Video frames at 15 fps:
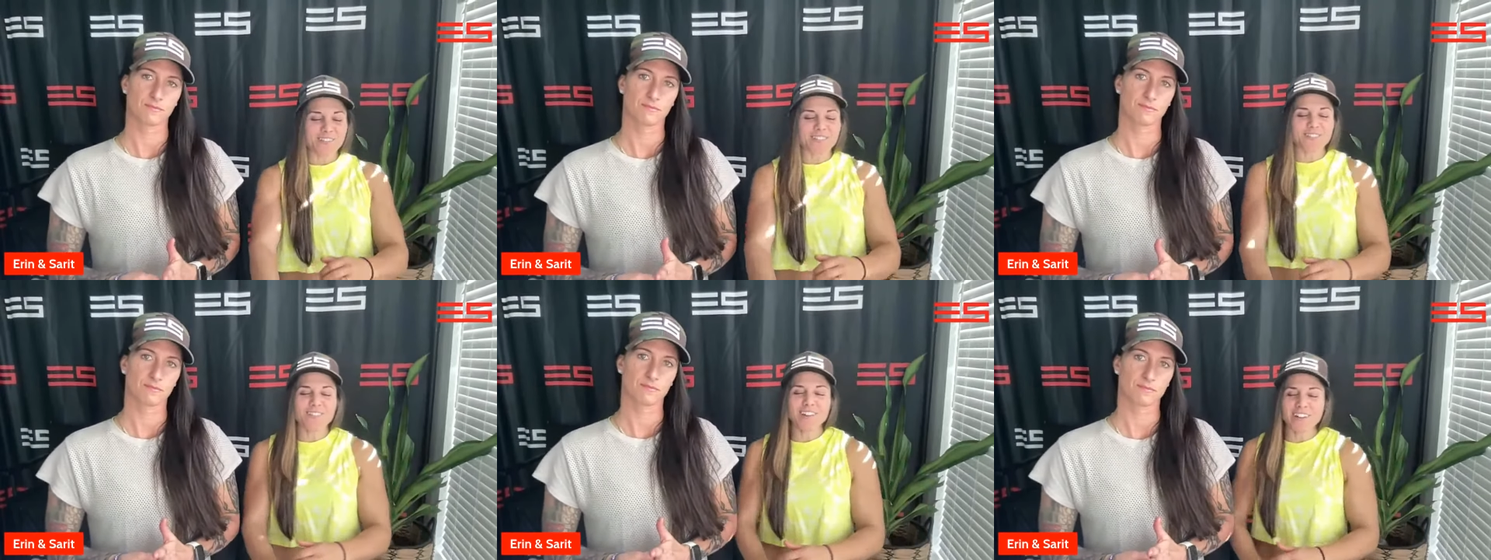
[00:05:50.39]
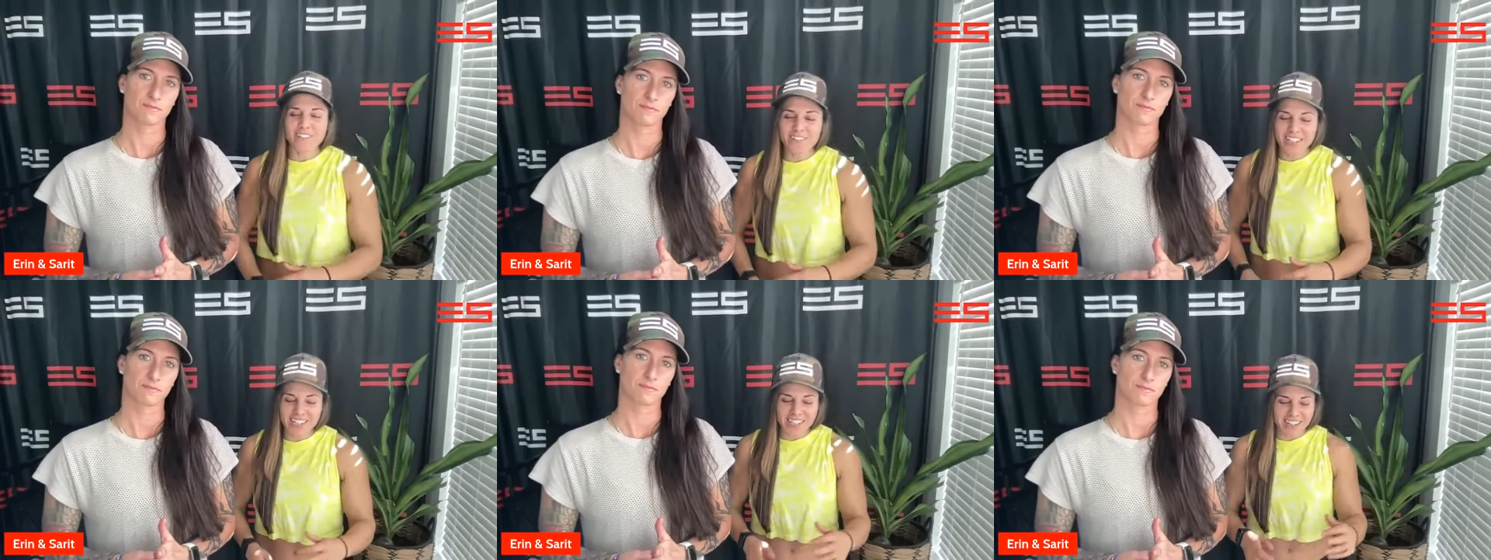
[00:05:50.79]
Speaker 1: when
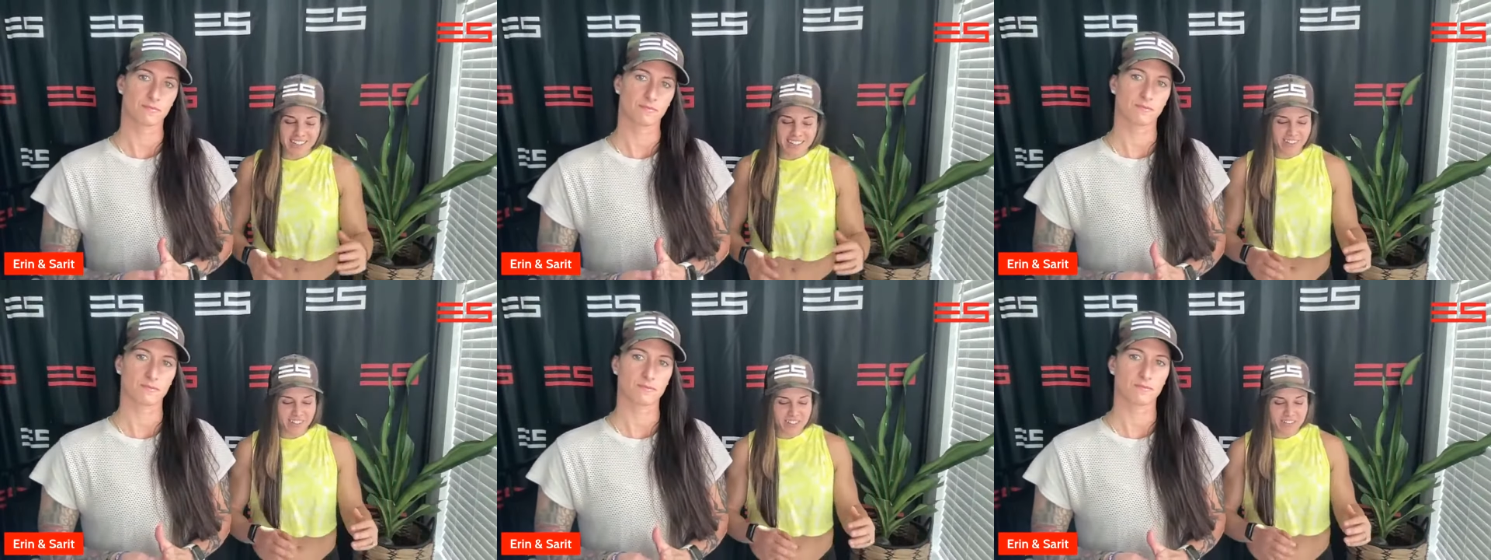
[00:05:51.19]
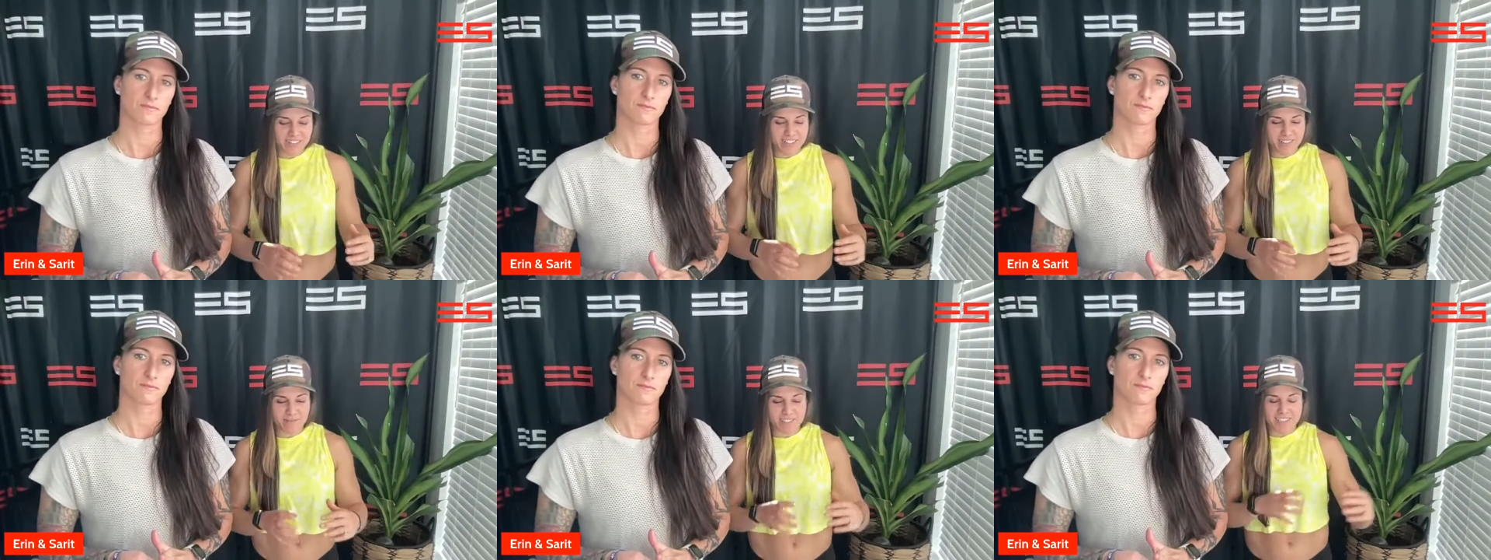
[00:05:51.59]
we got there
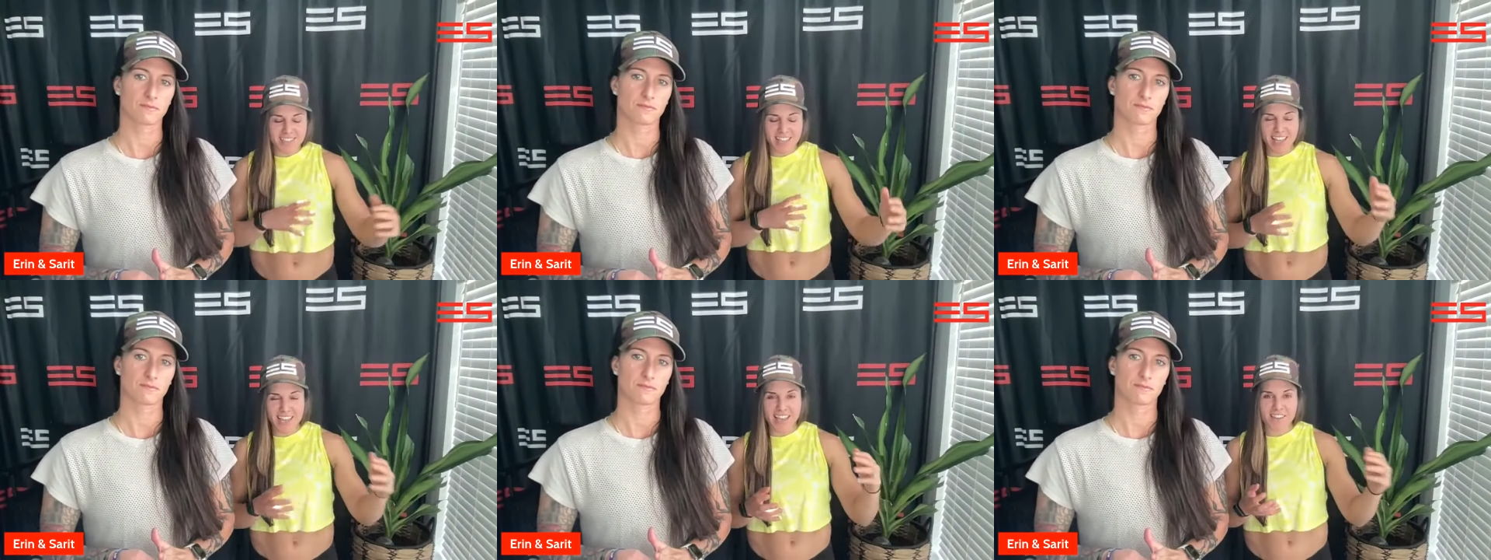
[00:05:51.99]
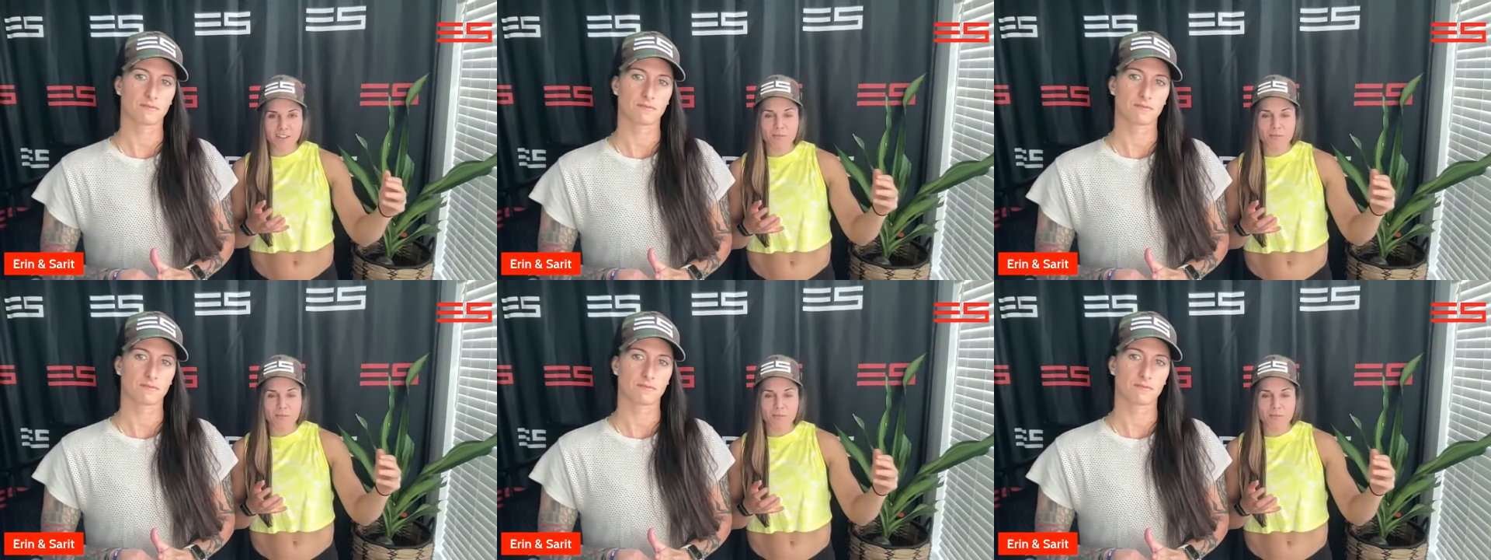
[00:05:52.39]
Christmas Day,